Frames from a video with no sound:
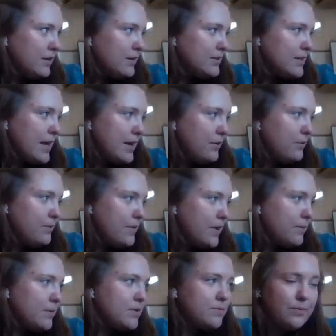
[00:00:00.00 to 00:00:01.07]
So I don't
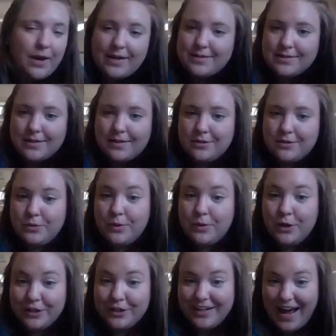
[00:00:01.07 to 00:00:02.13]
think Miss Bright's going to do
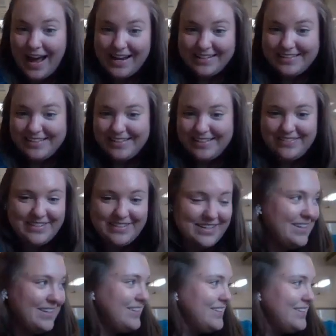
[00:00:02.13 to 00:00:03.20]
her
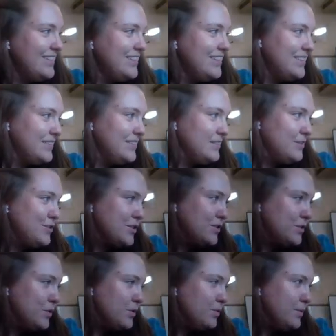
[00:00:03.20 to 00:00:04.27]
activity. She's
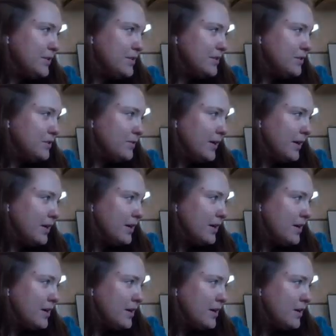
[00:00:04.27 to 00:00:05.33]
too busy doing
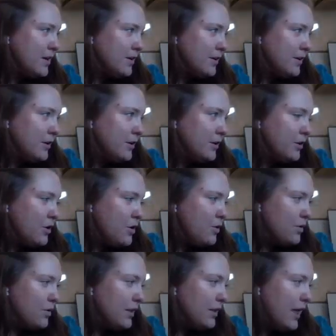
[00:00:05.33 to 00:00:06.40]
her
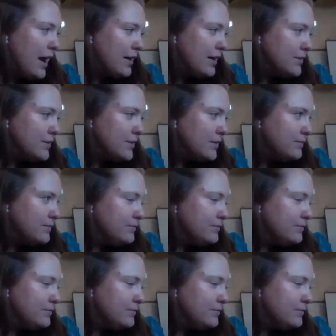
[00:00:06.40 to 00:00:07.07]
own class.